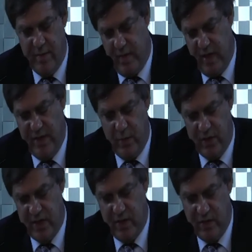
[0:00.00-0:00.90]
there was
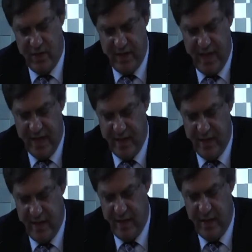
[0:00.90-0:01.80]
no
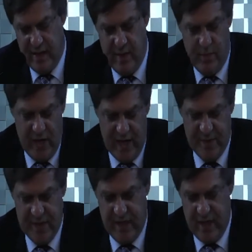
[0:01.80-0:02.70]
consensus perhaps
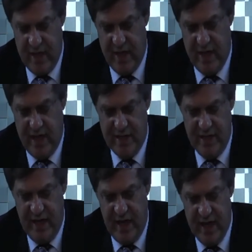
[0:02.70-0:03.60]
in
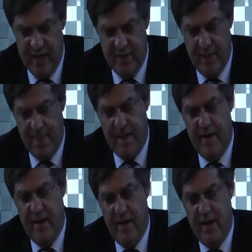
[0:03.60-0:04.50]
98.
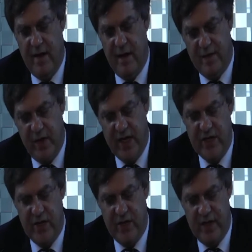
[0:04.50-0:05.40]
Another
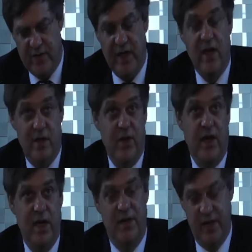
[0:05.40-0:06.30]
issue in that regard
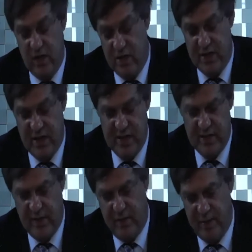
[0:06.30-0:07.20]
regarding the contents of
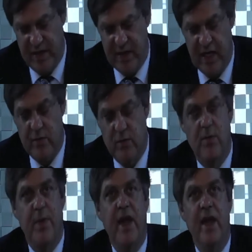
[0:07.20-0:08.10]
implementation would
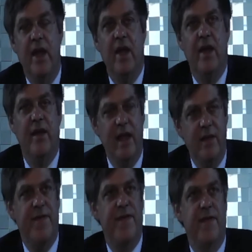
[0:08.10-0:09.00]
be
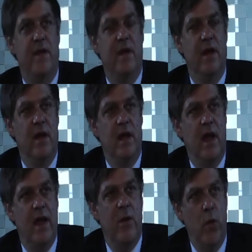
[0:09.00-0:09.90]
if
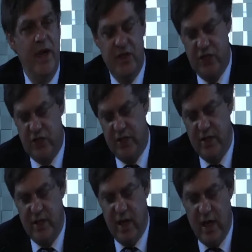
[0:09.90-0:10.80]
and which
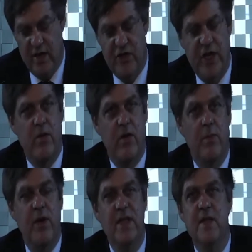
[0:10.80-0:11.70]
general
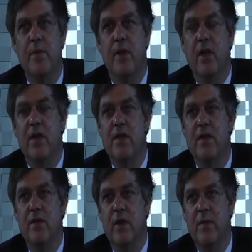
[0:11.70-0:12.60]
principles of
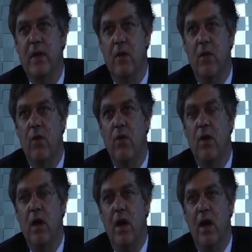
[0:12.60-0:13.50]
criminal
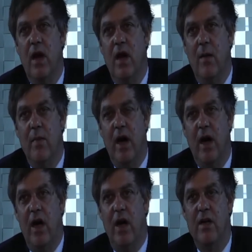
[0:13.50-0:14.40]
law are